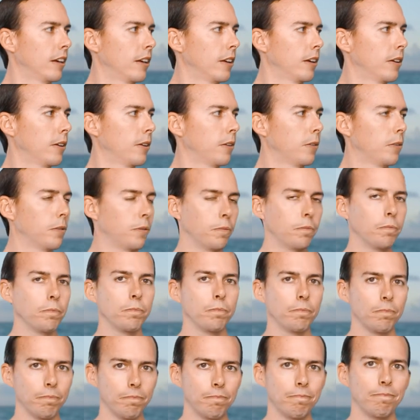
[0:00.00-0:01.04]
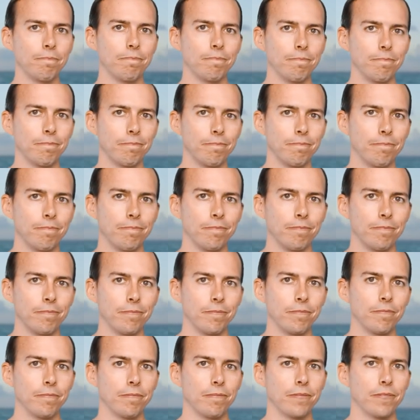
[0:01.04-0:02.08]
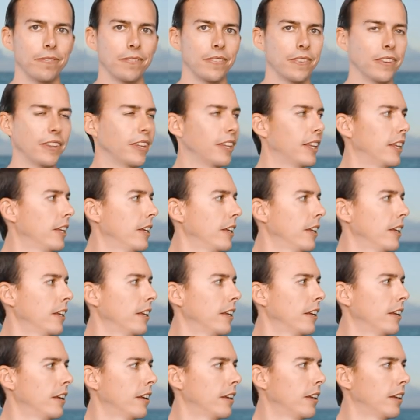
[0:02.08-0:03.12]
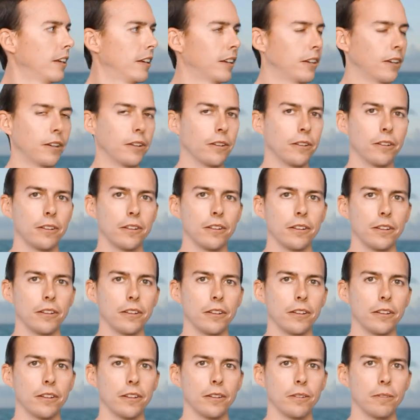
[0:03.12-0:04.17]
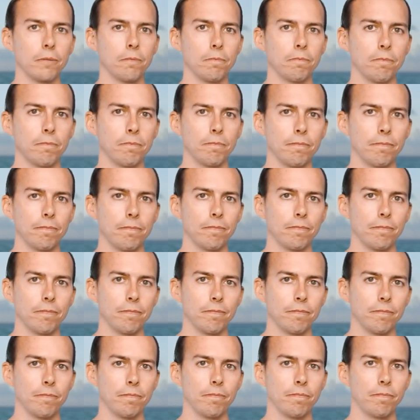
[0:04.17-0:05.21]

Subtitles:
The person shown says nothing.